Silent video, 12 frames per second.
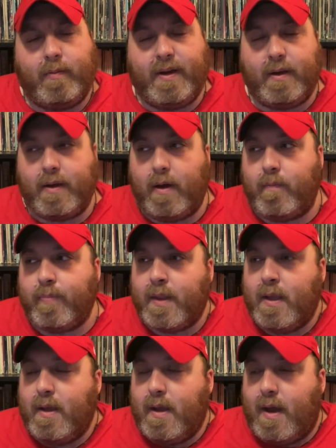week ago,
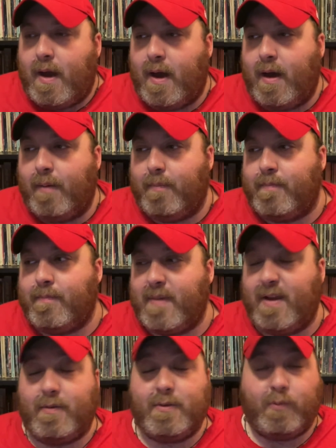um,
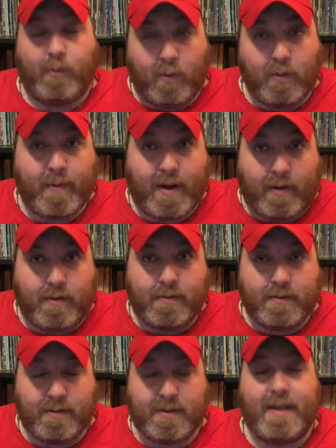it was warm out.
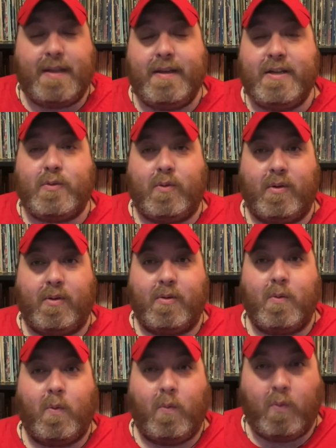And these were
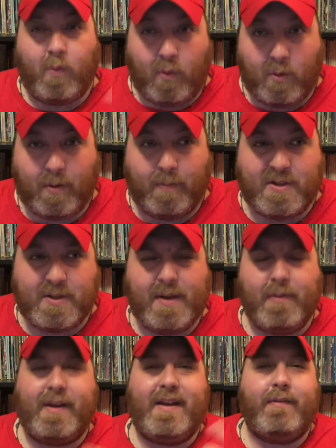warm, so
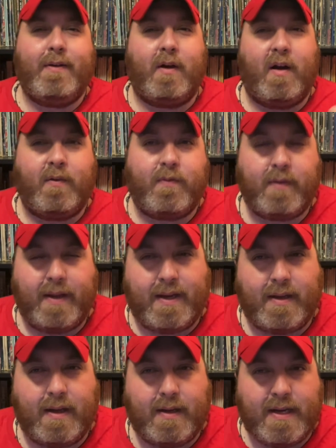they were giving off like
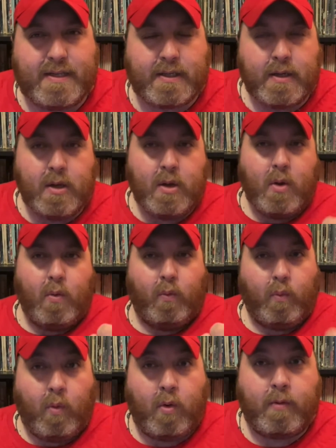a, a nice
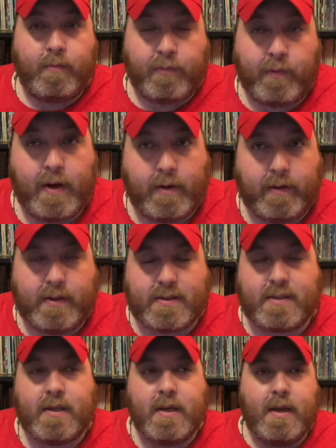warm
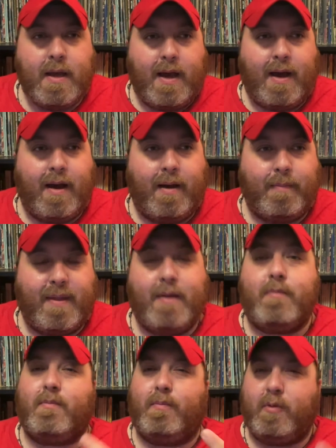fragrance um,
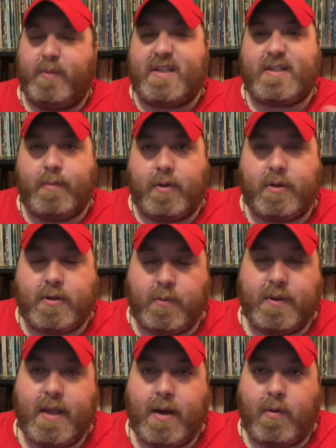that would be similar to
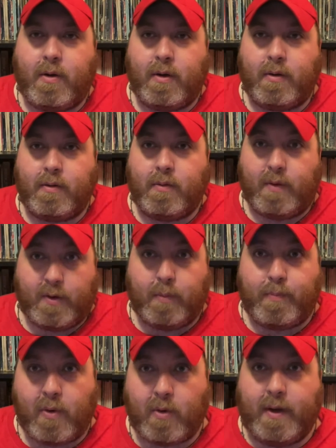what they are when they're
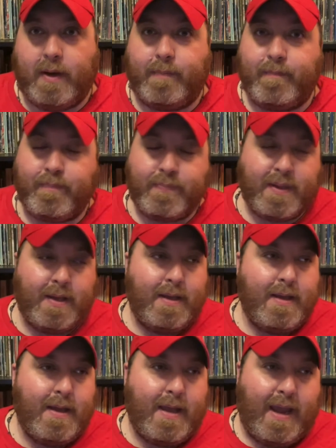burning.
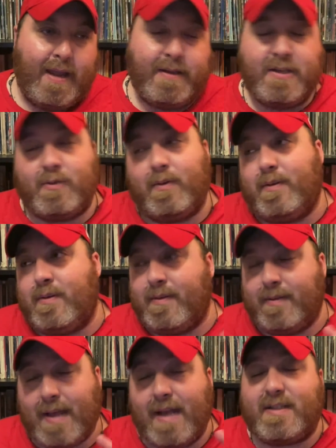And this one,
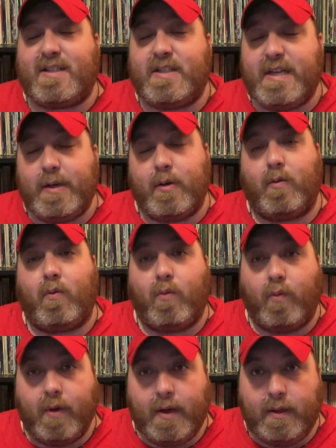that cedar
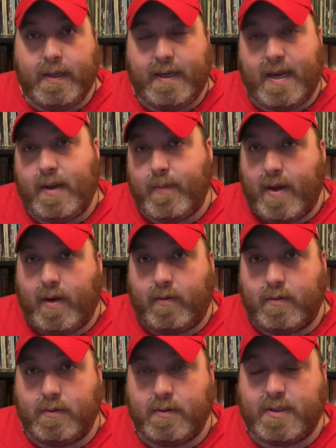really came out,
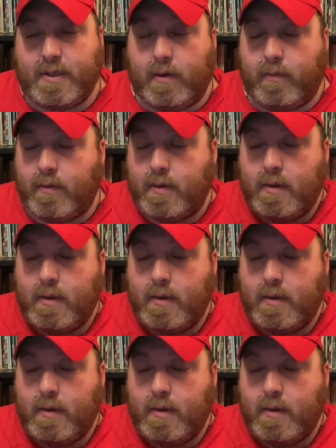so...